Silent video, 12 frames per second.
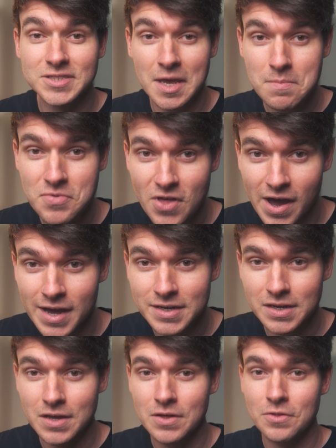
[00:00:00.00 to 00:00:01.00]
Same thought,
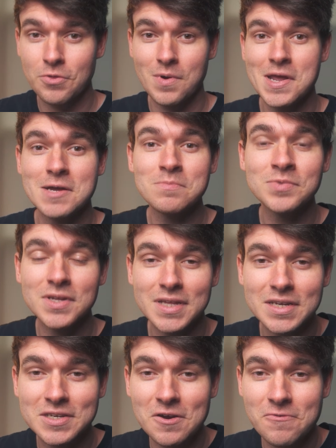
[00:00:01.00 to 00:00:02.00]
three
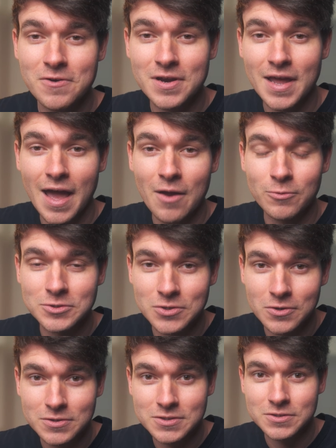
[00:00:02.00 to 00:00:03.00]
completely different
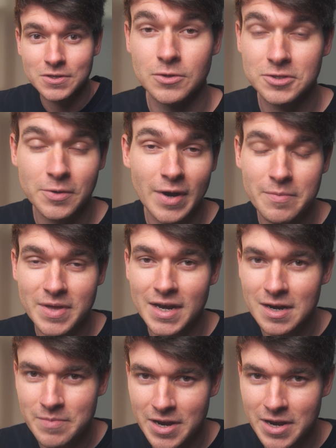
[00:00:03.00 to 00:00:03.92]
results. You'll see what I mean in a